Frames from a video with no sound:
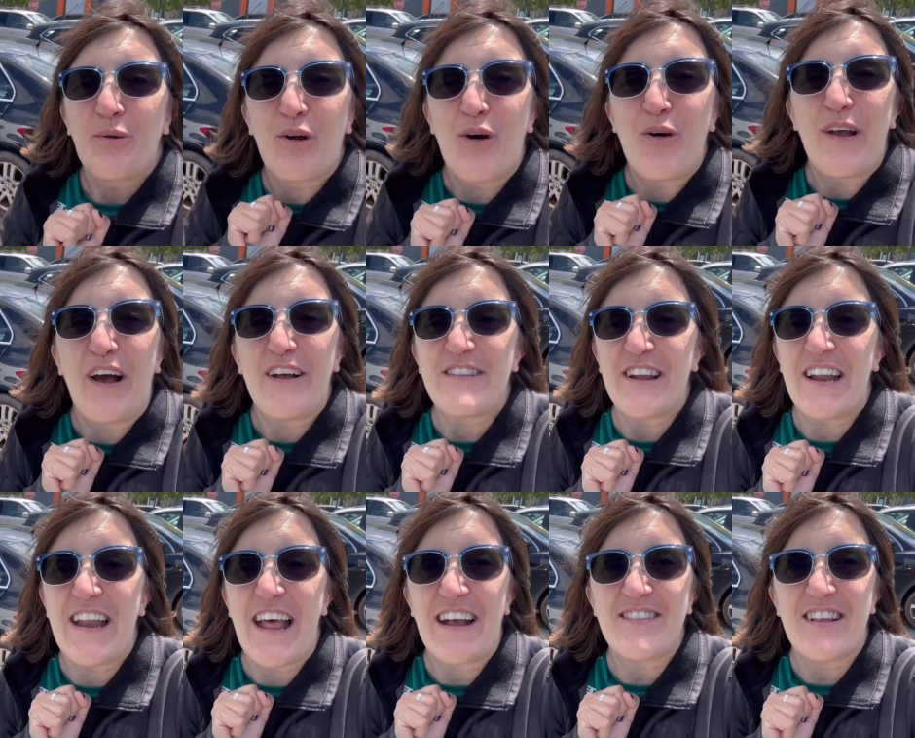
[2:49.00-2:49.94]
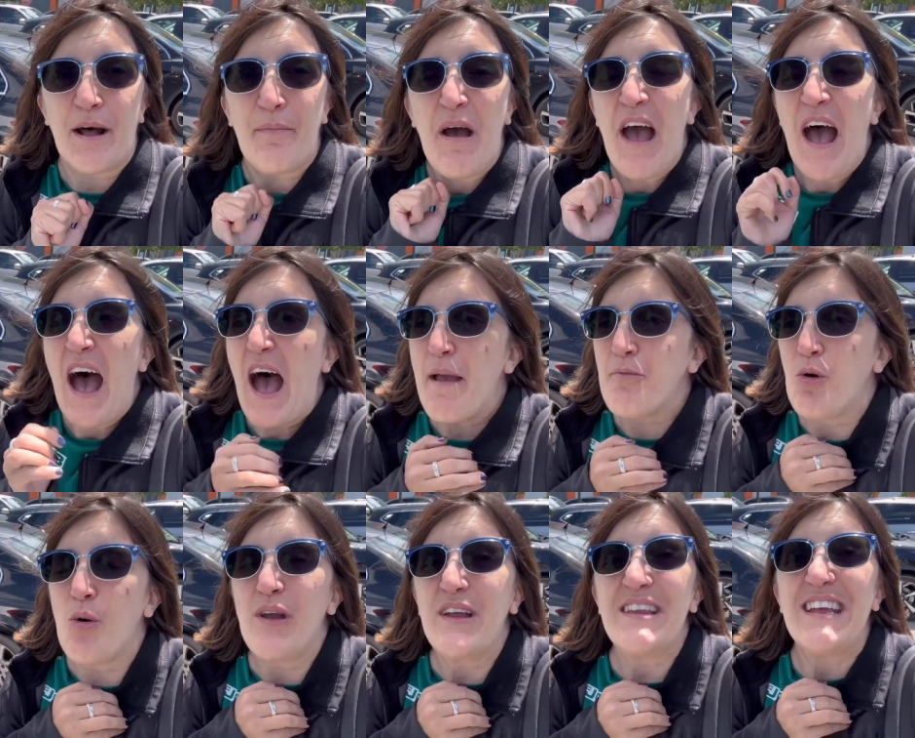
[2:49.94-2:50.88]
We're going on to the next stop. I'm
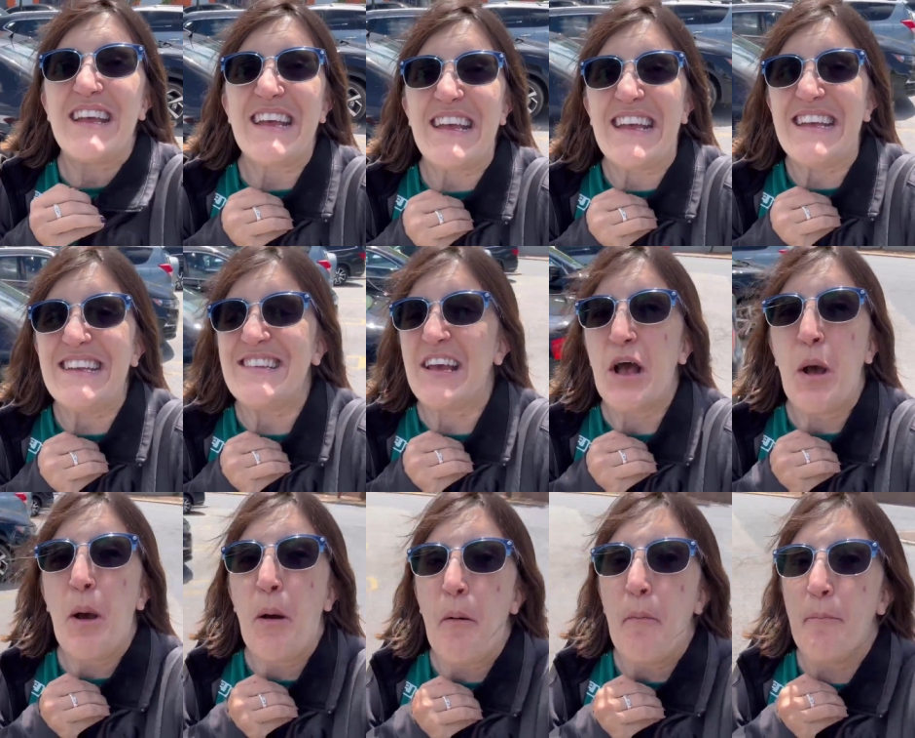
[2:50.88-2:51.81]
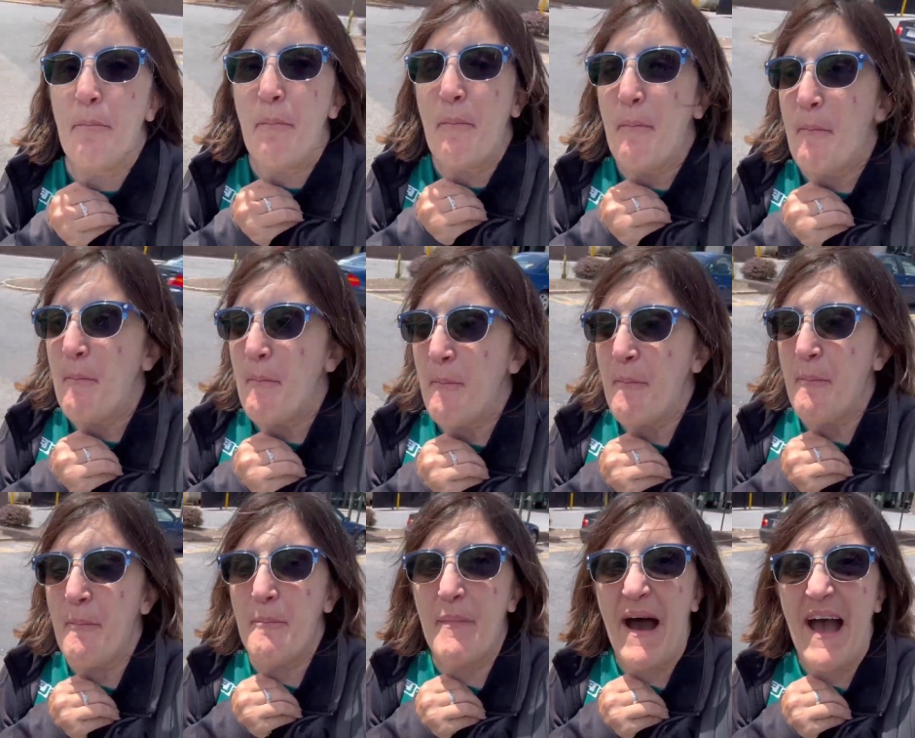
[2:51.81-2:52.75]
going to eat
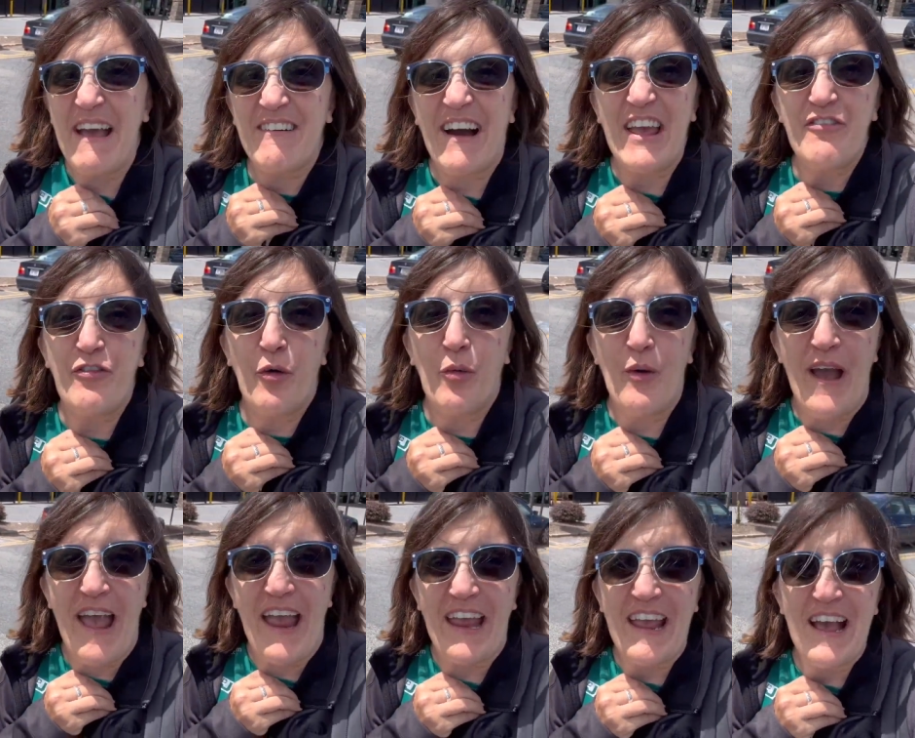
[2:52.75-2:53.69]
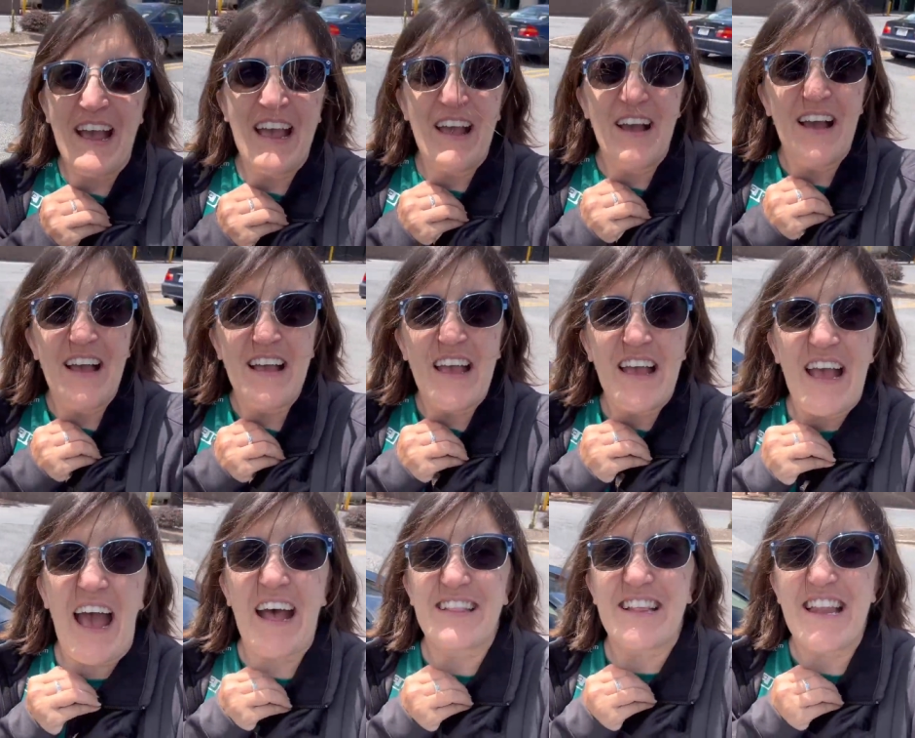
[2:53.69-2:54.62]
my life away
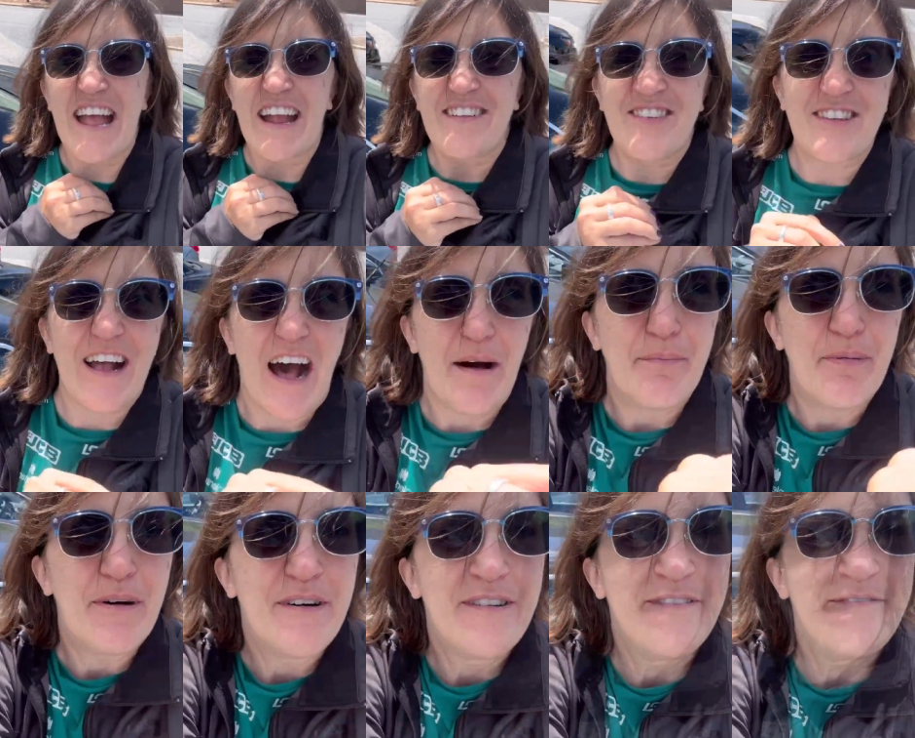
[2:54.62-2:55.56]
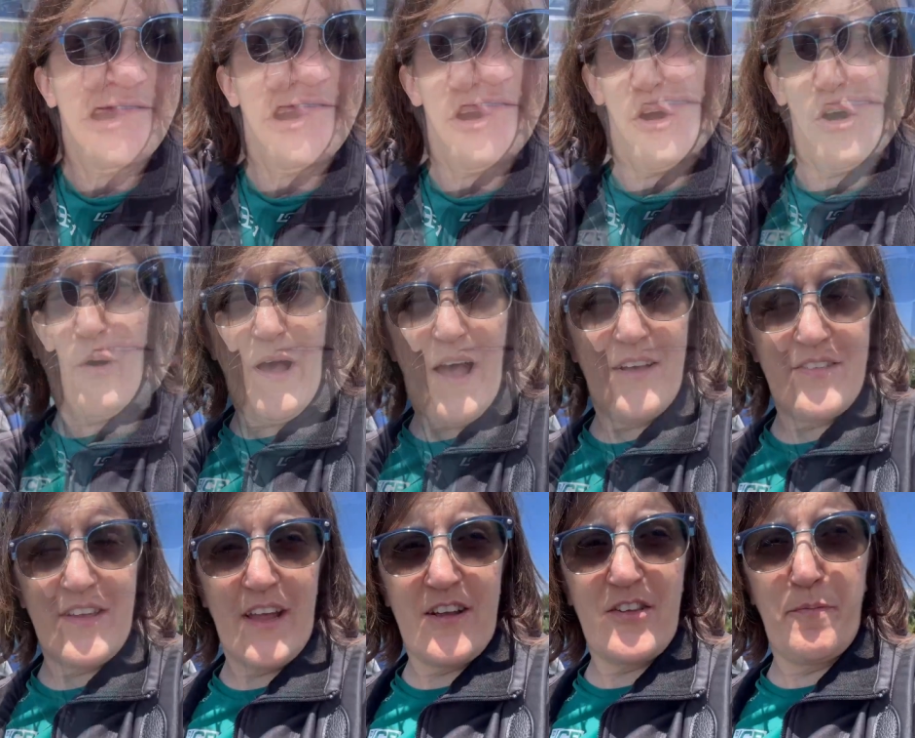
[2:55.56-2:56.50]
at the next stop. Well, as
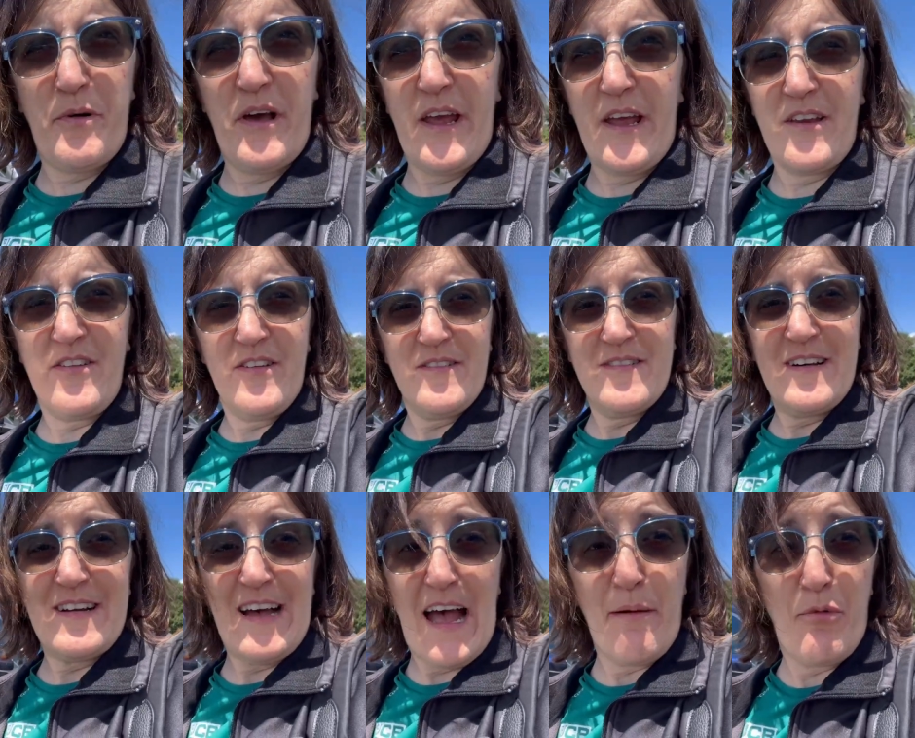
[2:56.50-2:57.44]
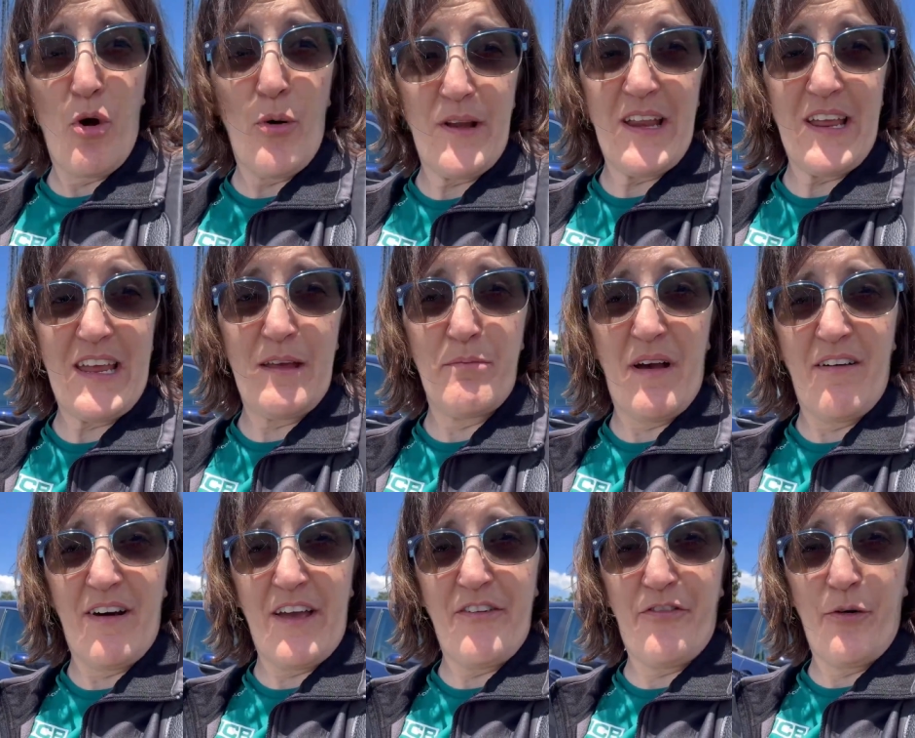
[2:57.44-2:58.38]
I explained, I'm going to eat my
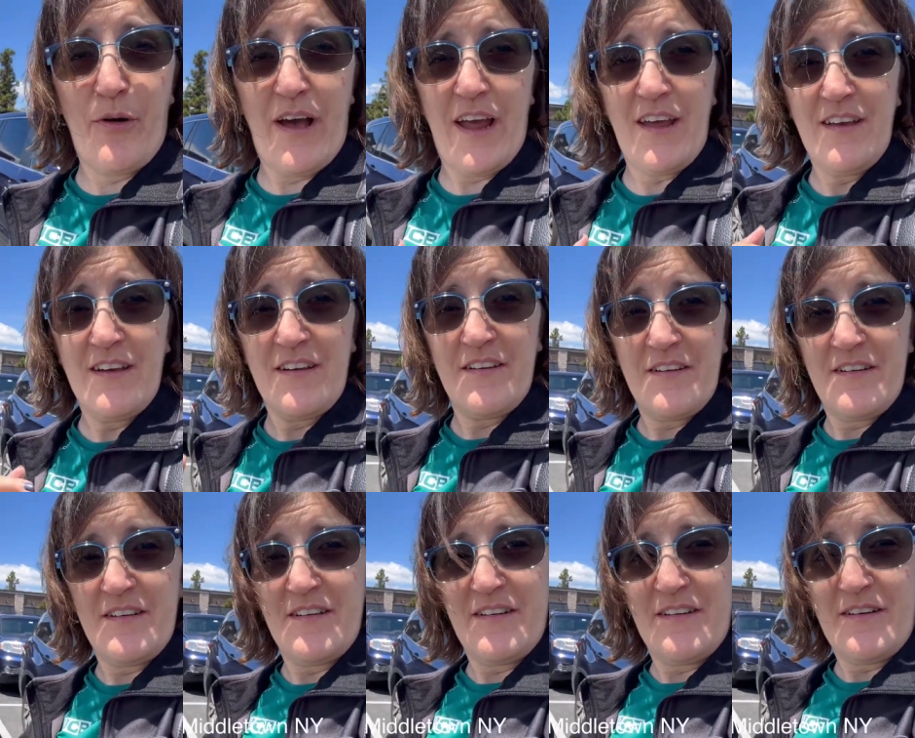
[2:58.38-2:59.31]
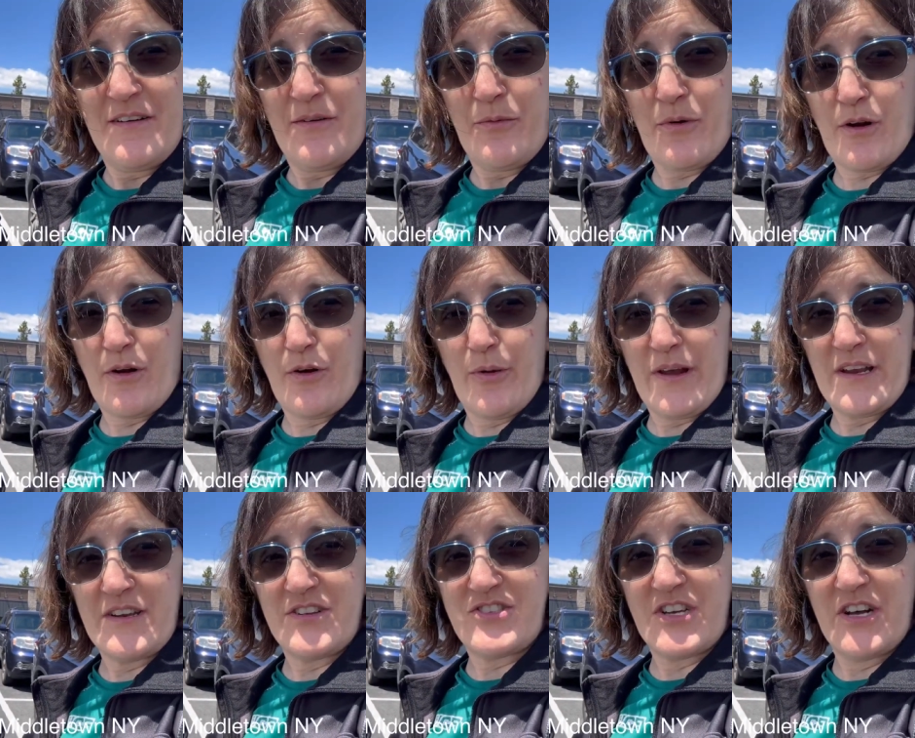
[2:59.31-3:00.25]
life away. We're going
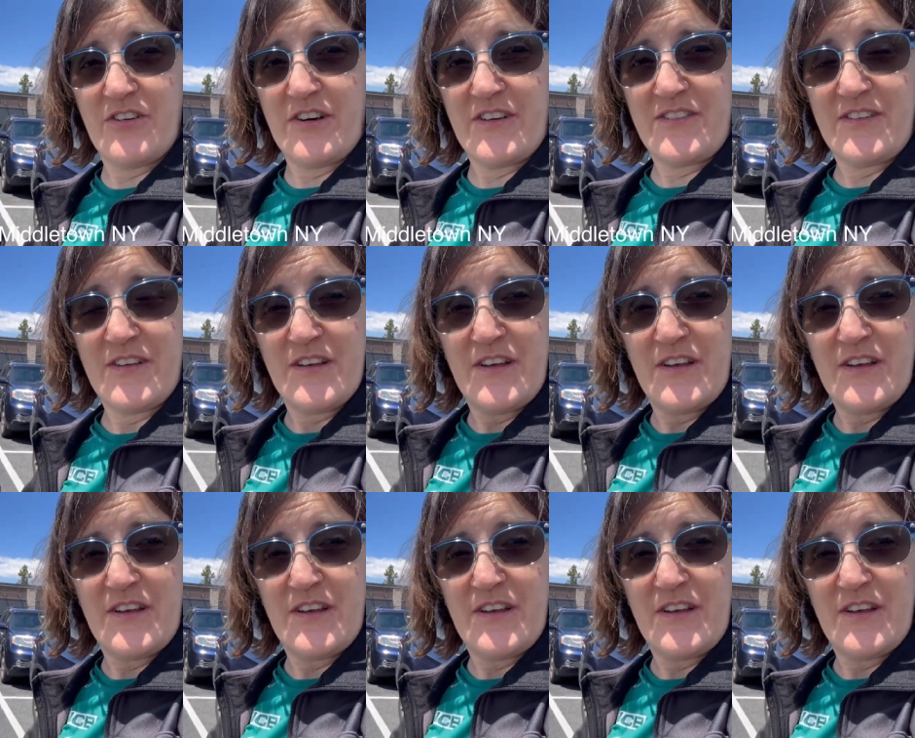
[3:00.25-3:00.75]
into Chili's.